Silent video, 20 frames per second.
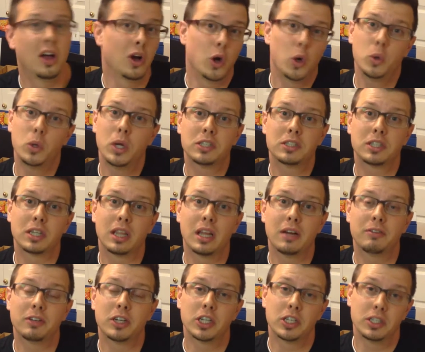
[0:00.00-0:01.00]
Who doesn't
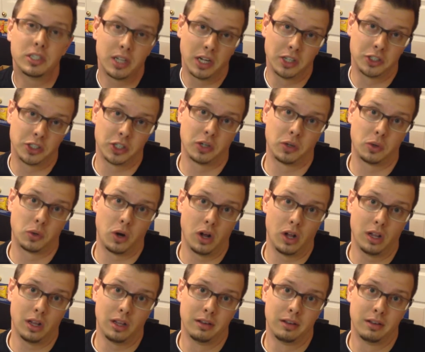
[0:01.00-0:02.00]
love a good dungeon
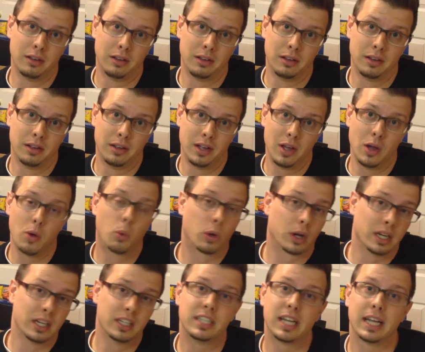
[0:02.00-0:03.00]
crawl? We're
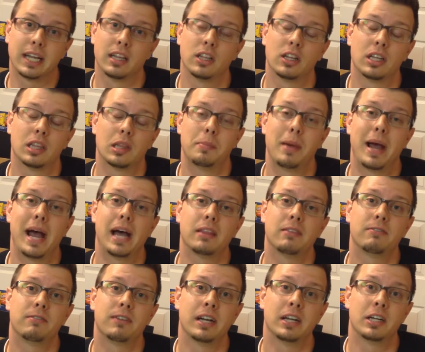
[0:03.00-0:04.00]
going to take a look at the
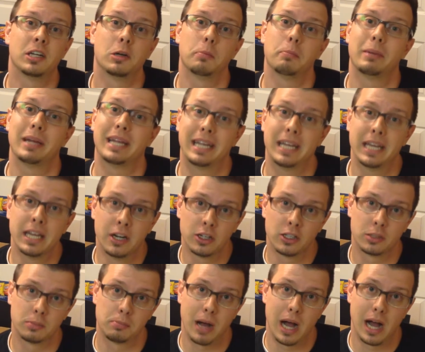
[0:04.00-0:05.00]
Pathfinder
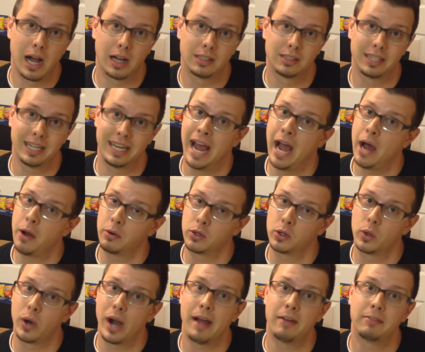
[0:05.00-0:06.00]
Beginner's Box and how to
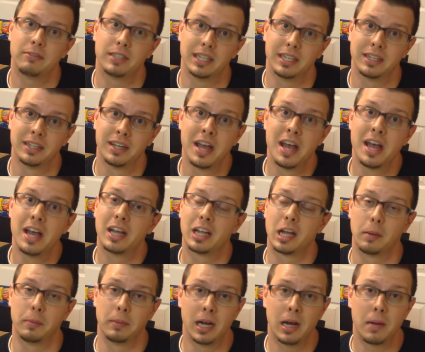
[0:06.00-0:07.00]
craft it,
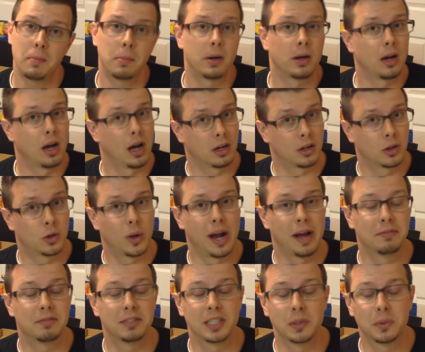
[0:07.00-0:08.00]
coming up on
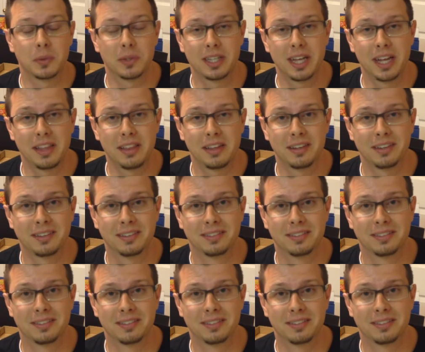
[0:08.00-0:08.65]
Crafting with Nathan.